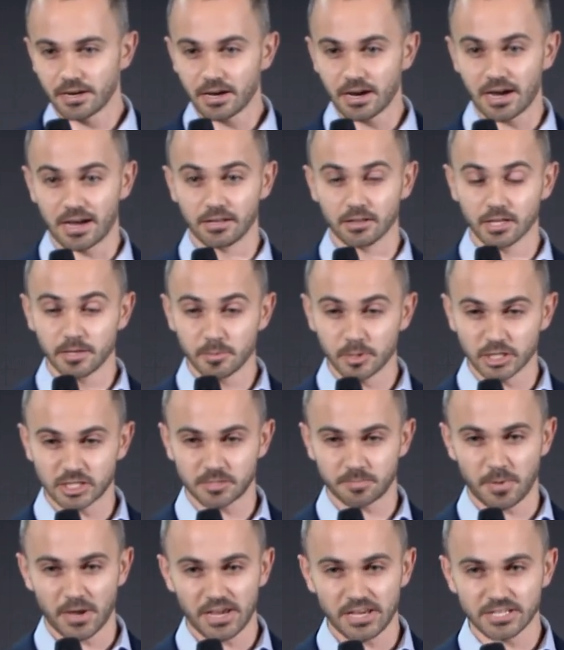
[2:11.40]
unlimited
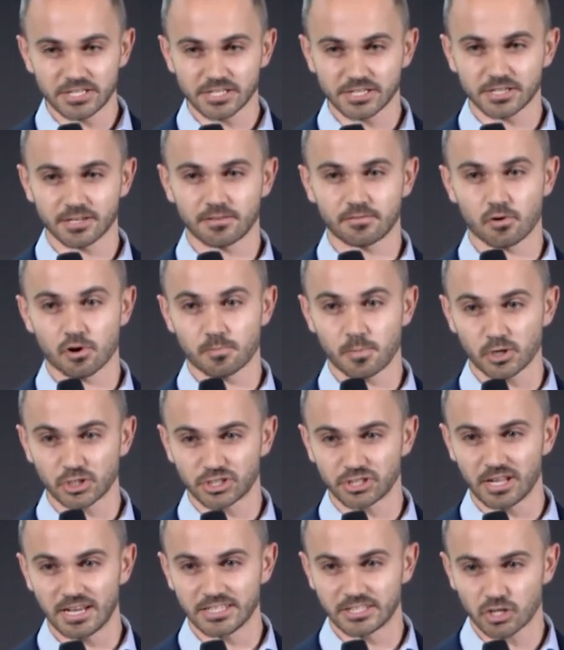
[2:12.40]
space for
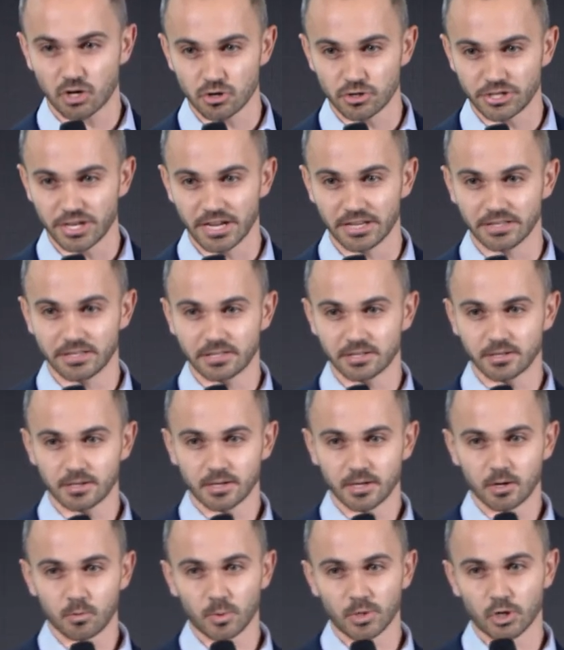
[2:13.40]
personalized content.
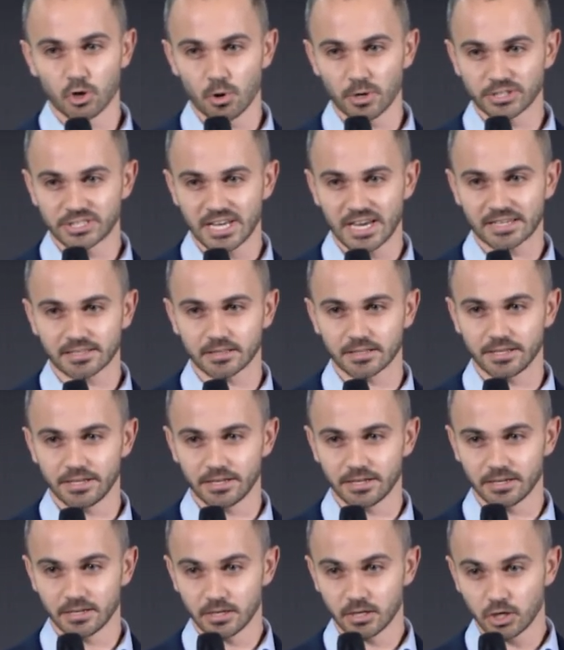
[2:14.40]
We know exactly
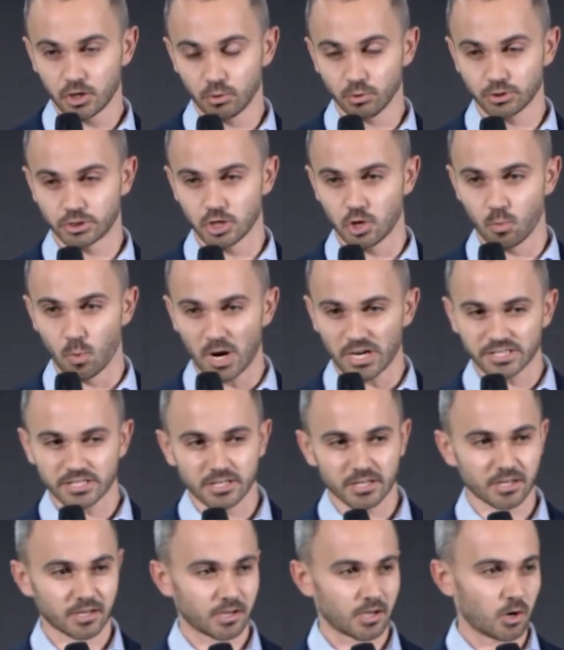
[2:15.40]
who saw what,
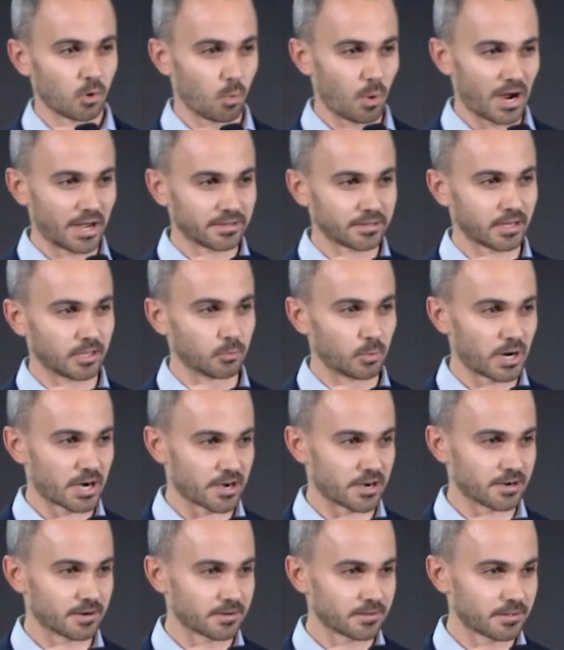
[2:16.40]
when, and
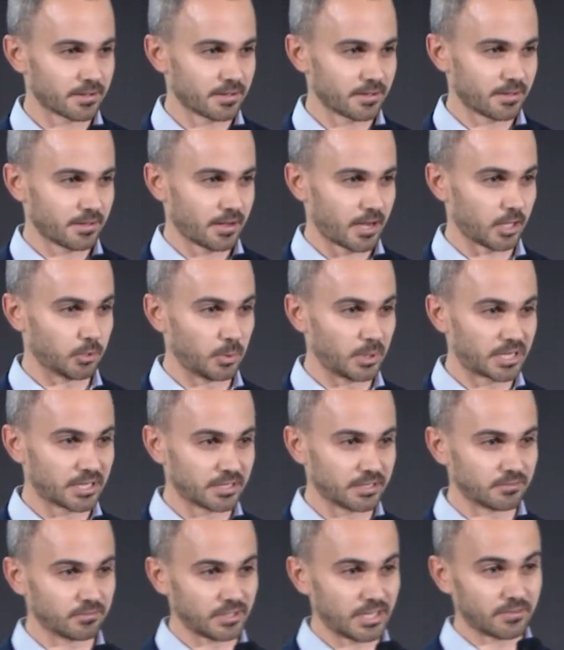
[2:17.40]
where. And we
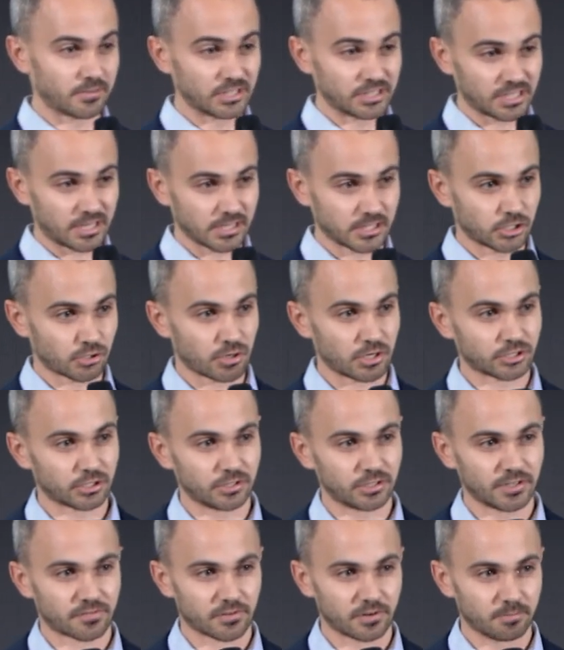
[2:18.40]
can even tell stories on
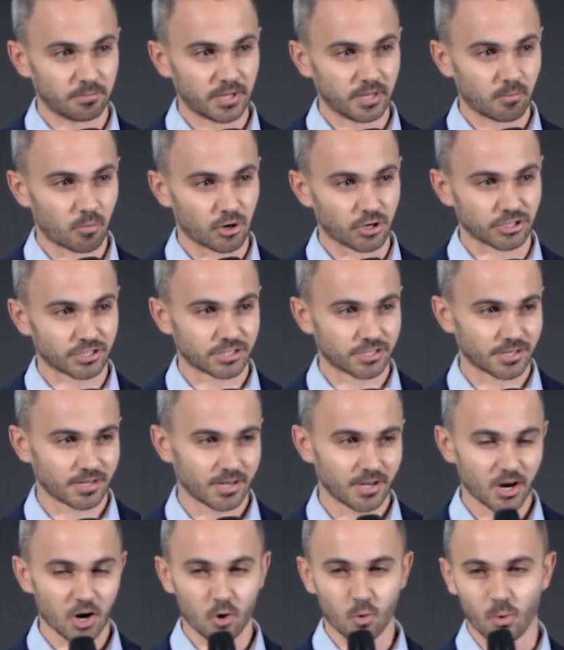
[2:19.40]
different billboards.
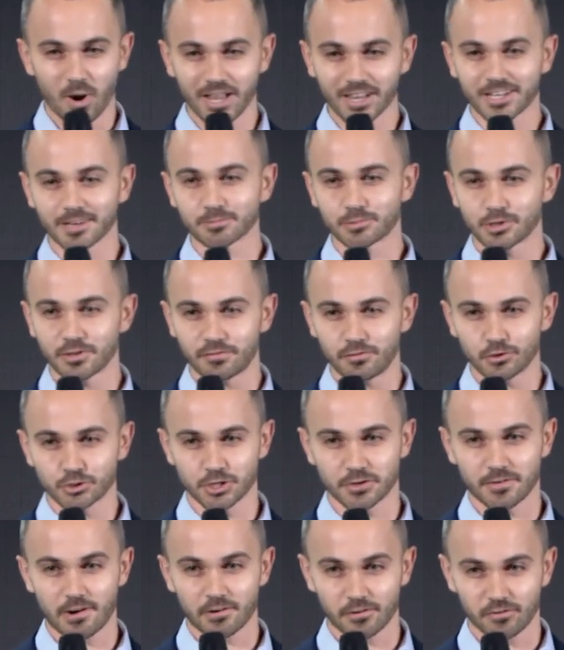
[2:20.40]
Welcome to the future
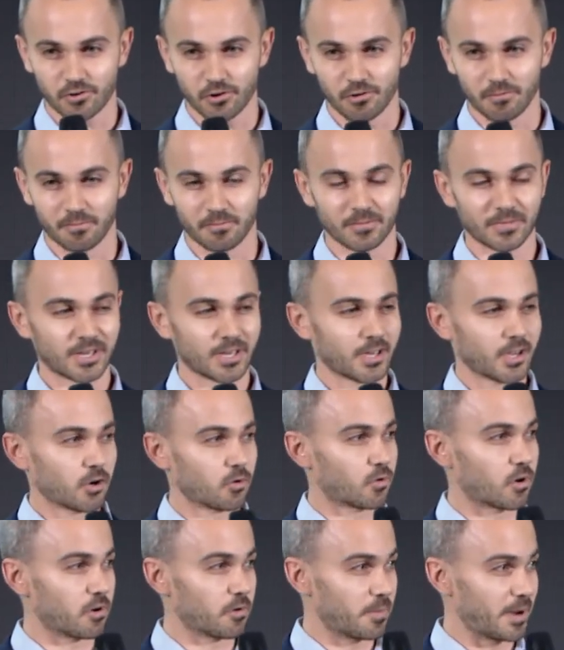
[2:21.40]
out of home,
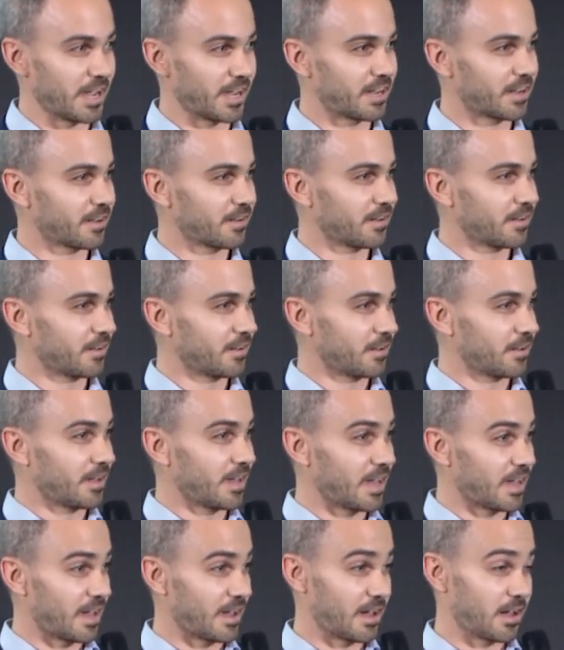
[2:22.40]
where
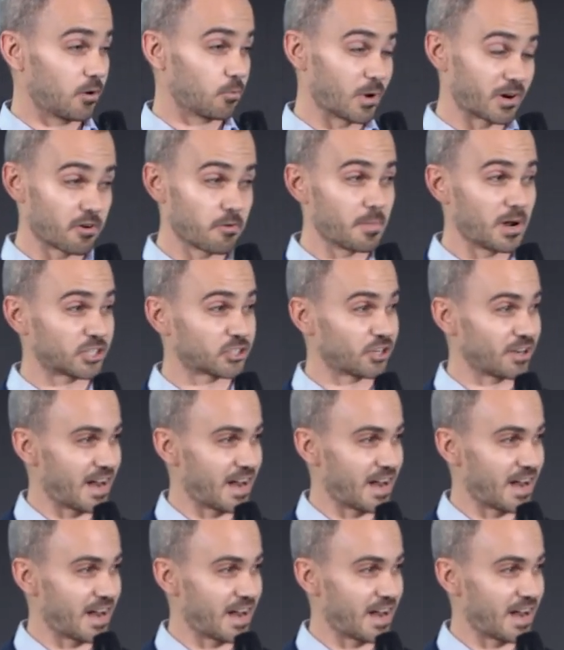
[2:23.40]
we measure